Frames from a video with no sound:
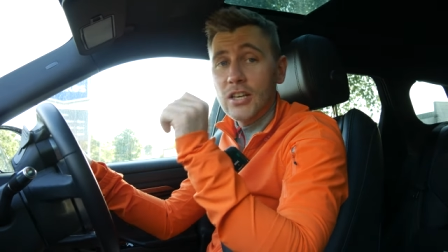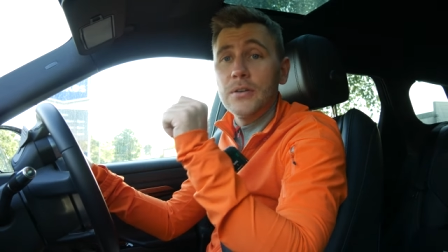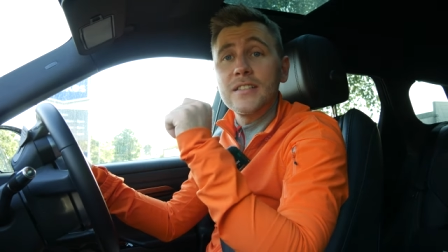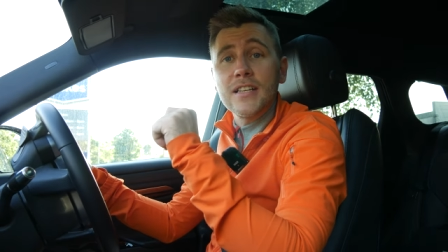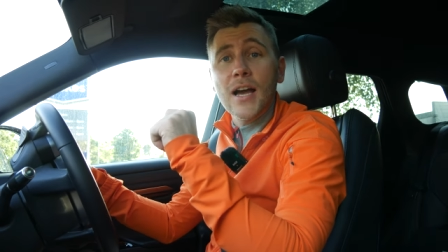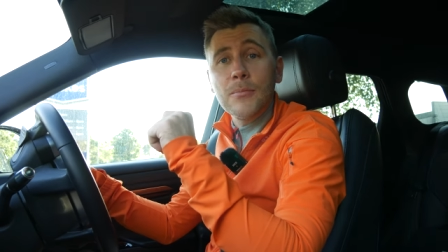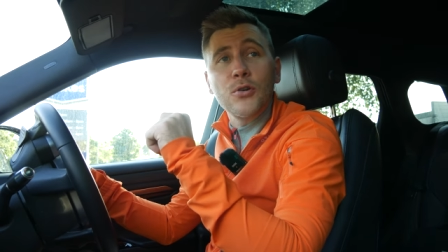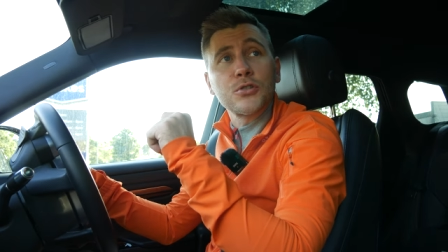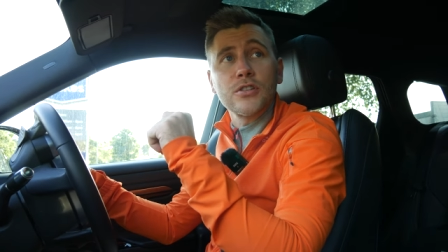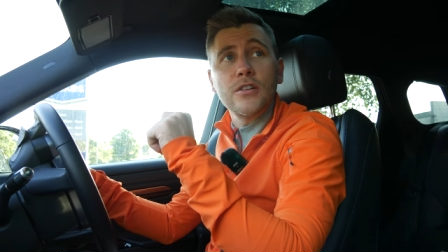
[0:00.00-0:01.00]
going to
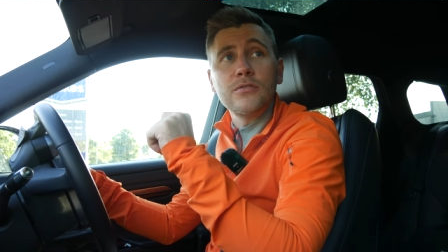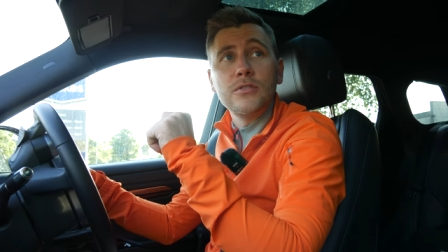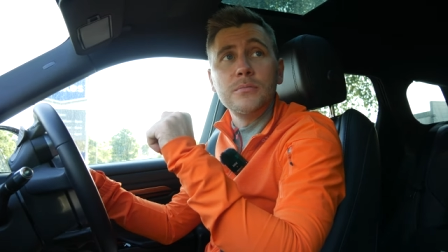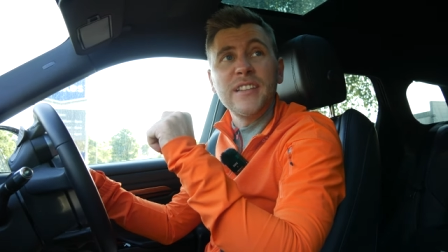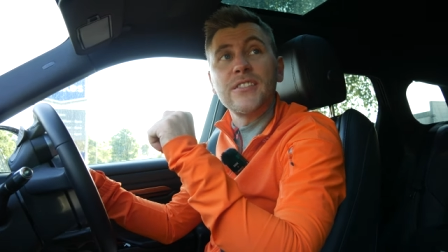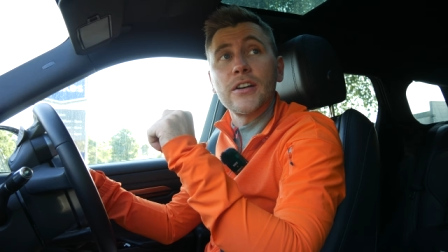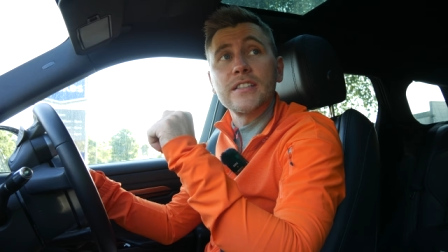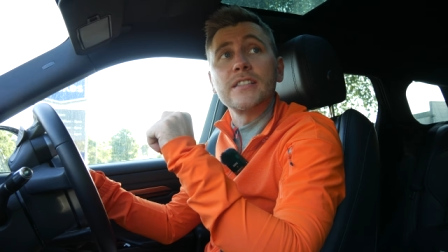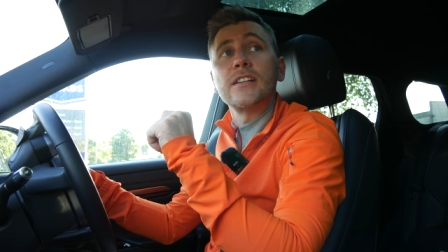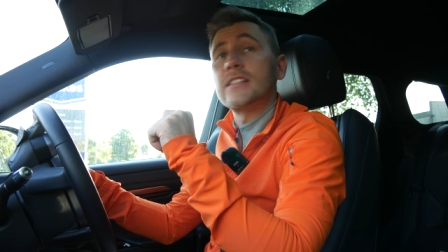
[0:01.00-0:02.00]
Yamaha showroom in
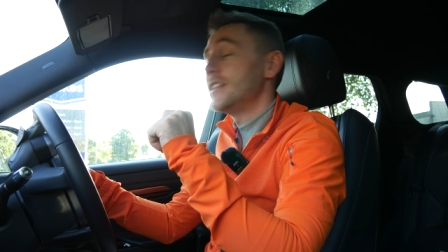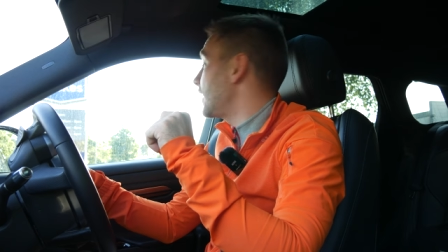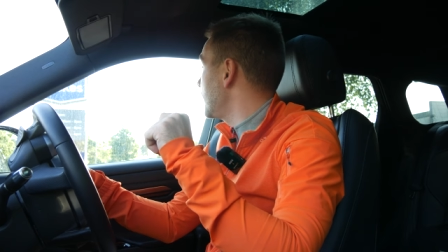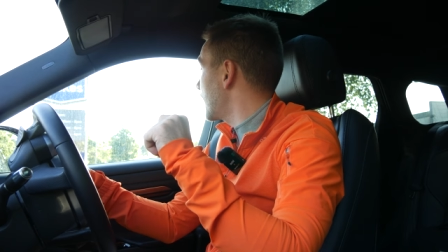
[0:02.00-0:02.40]
1998